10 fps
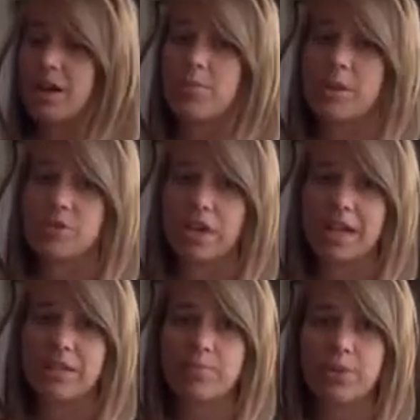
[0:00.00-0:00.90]
And I'm
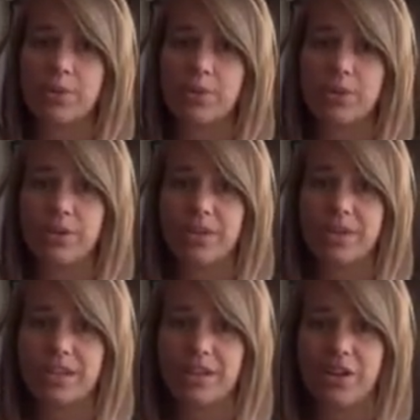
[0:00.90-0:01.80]
trying to pull
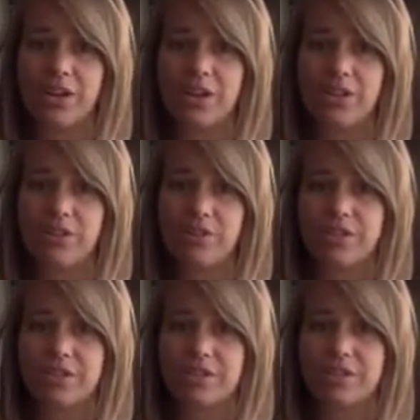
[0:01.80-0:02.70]
like all the
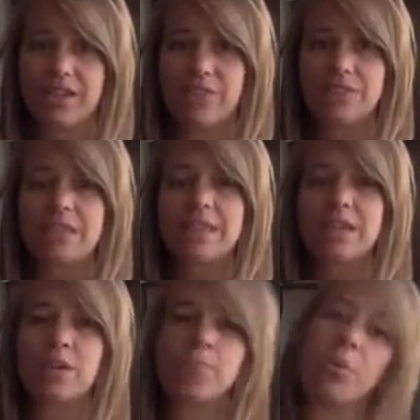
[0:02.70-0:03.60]
fingers, everything that can